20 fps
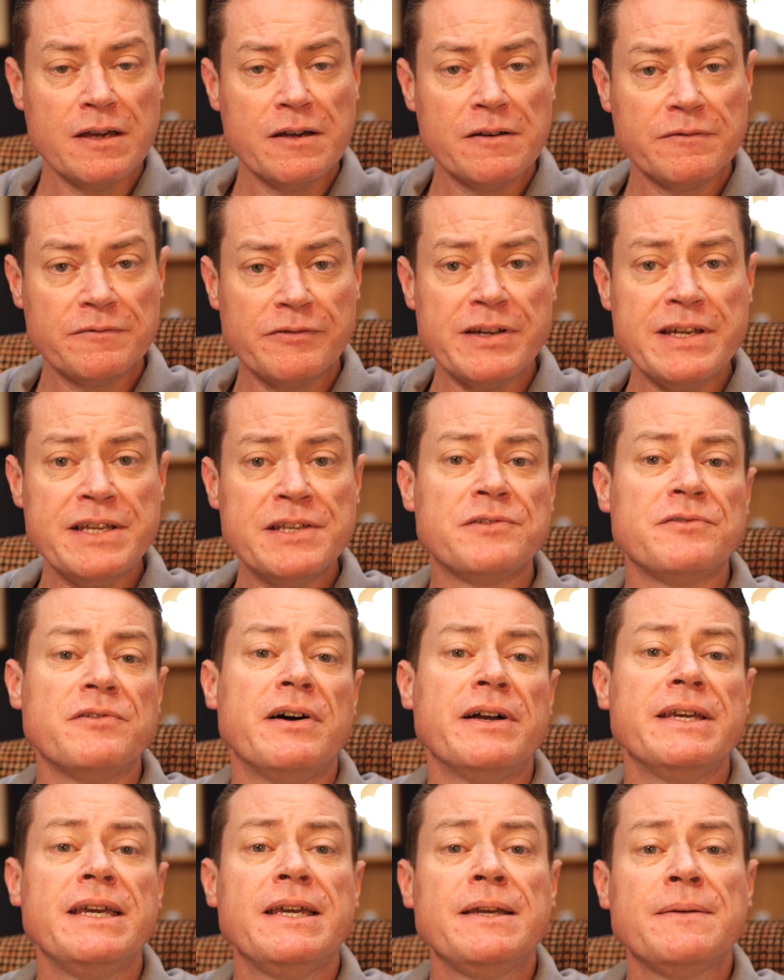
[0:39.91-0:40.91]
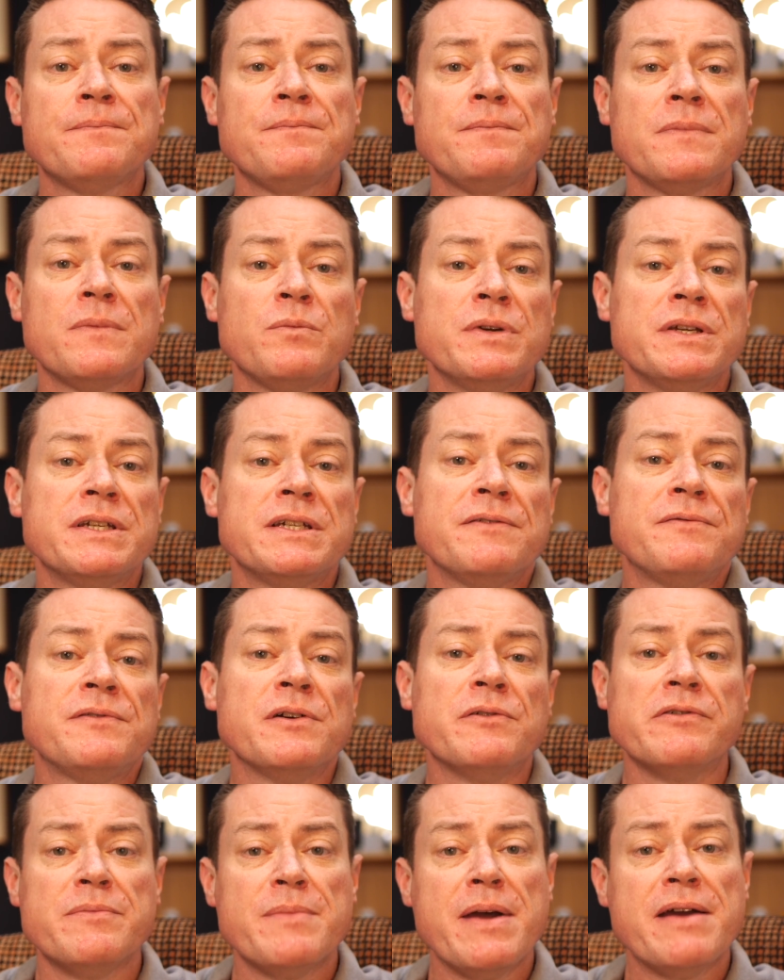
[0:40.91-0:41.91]
Freeze drying, which if
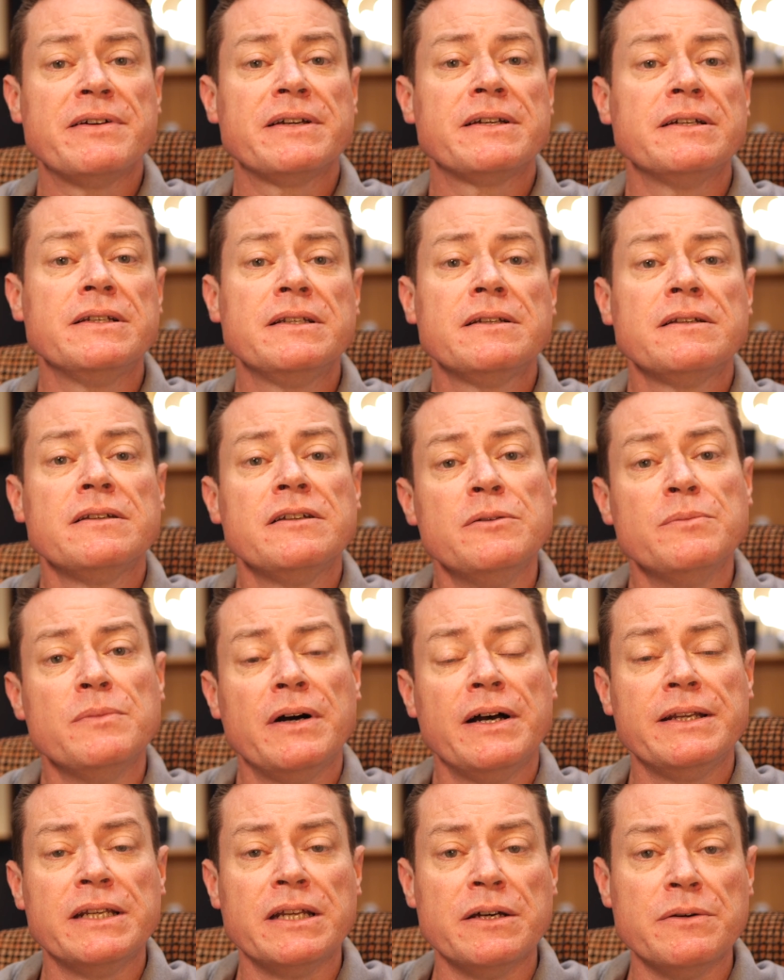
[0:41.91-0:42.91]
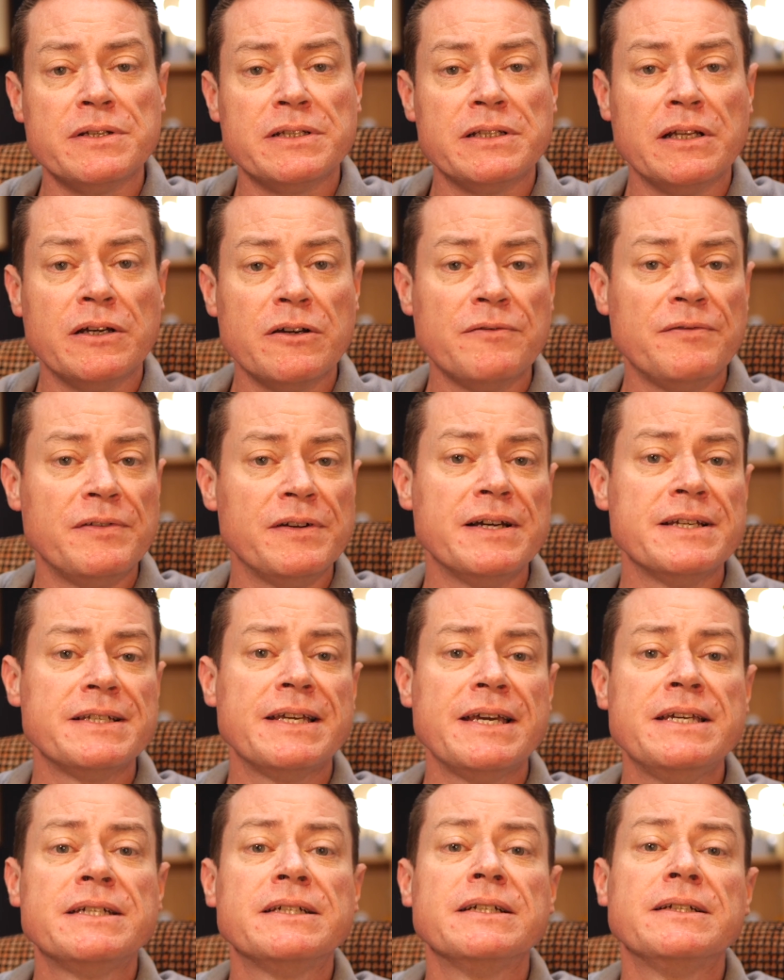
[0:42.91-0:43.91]
you're American, you might know as
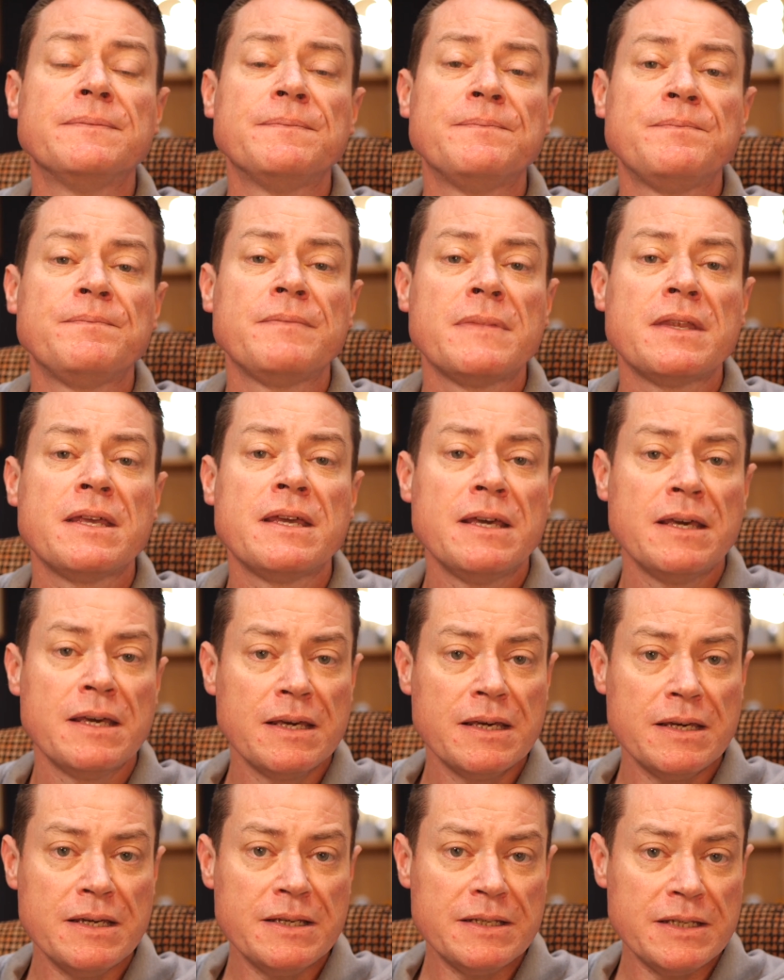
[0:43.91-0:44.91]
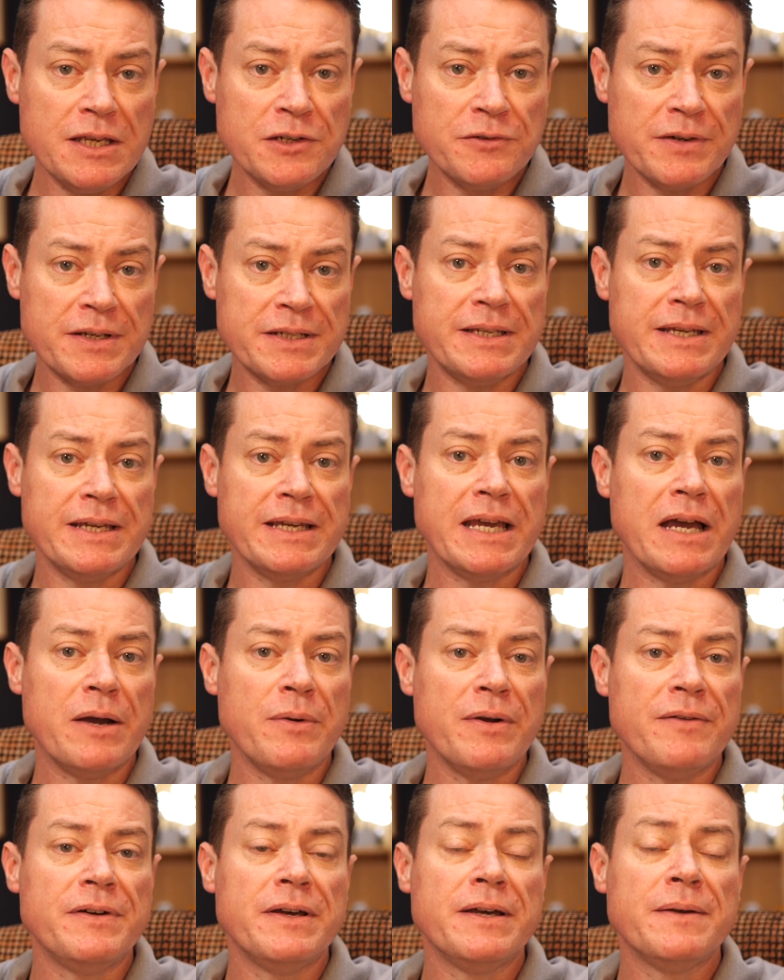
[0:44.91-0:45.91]
lyophilization, is interesting,
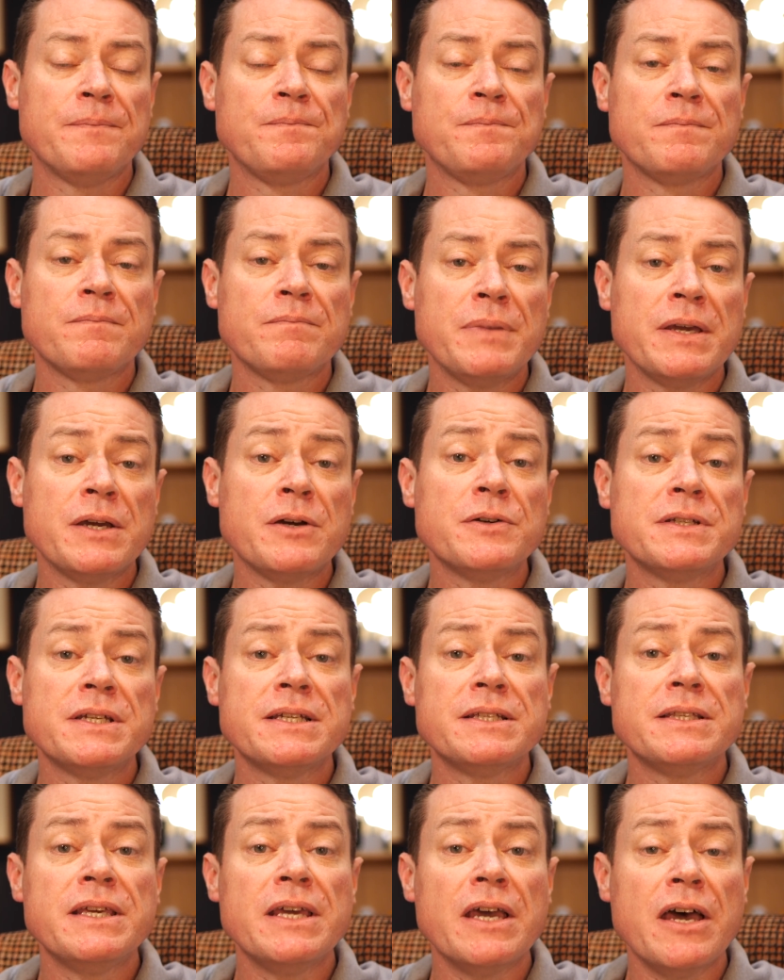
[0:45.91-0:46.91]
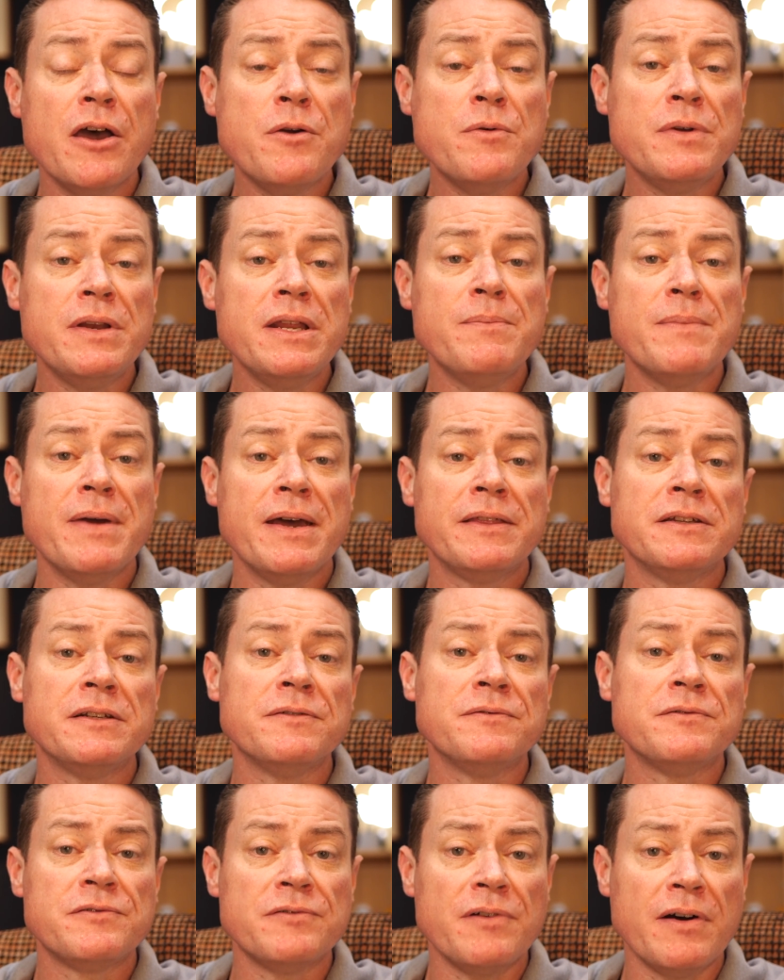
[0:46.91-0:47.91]
however, because it's the only method
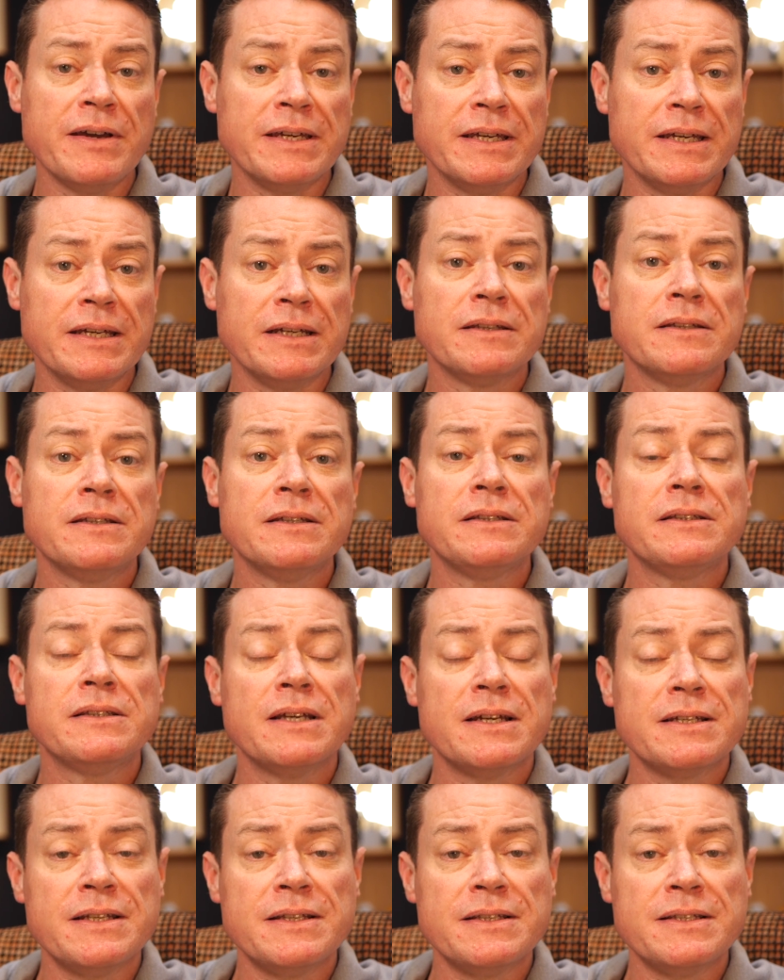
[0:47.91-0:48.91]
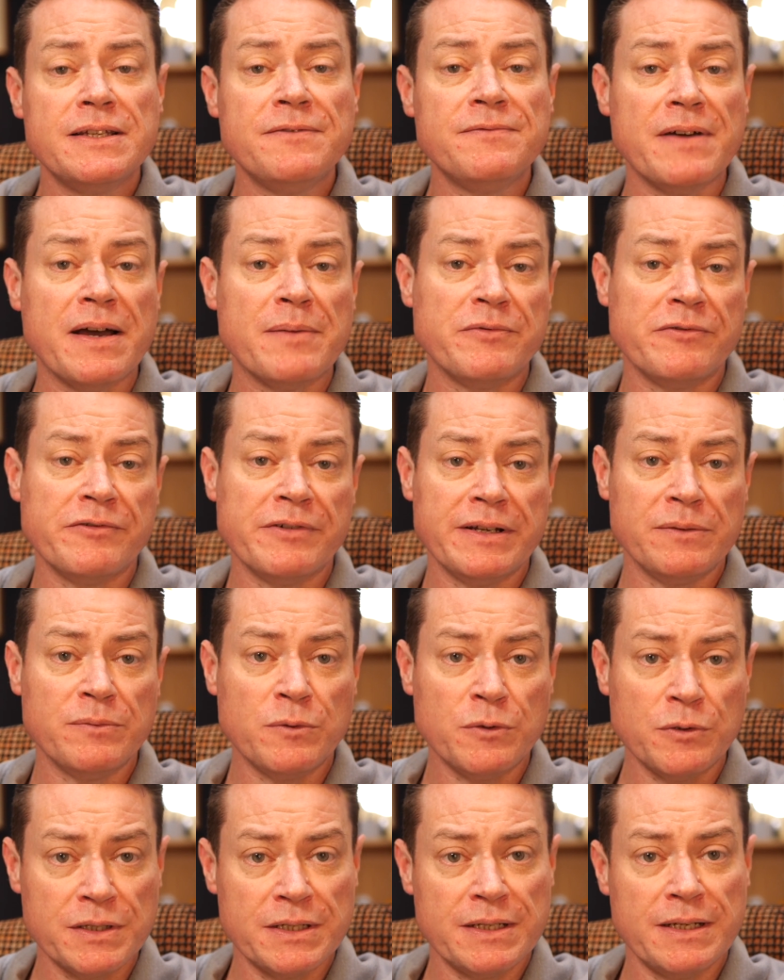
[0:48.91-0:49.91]
of drying that doesn't evaporate
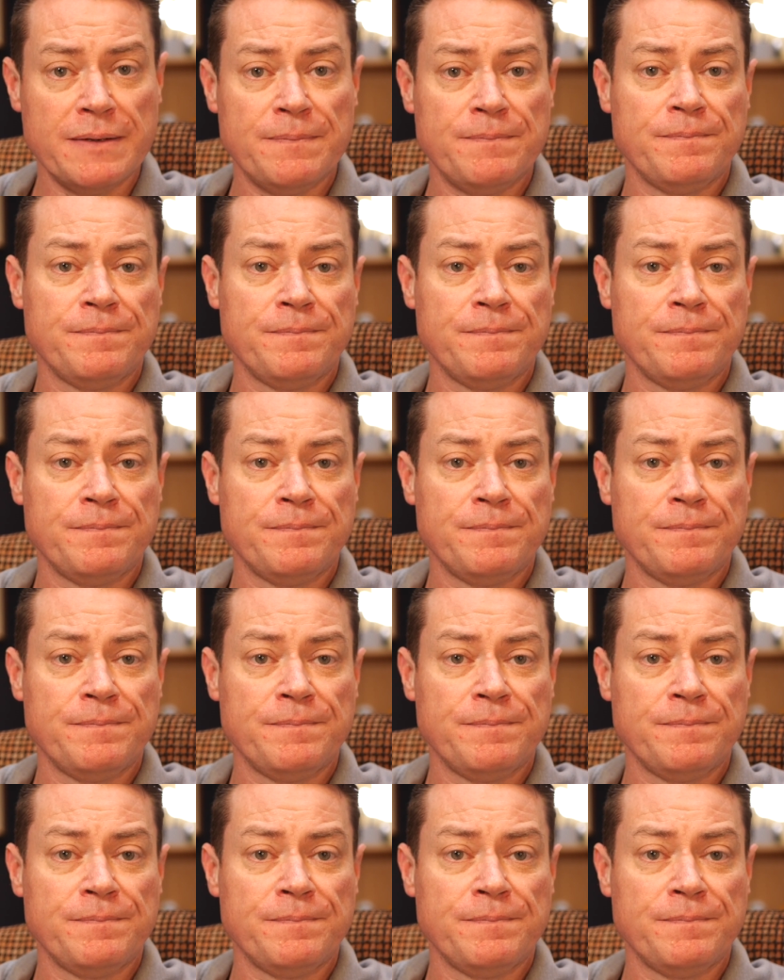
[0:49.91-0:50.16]
water.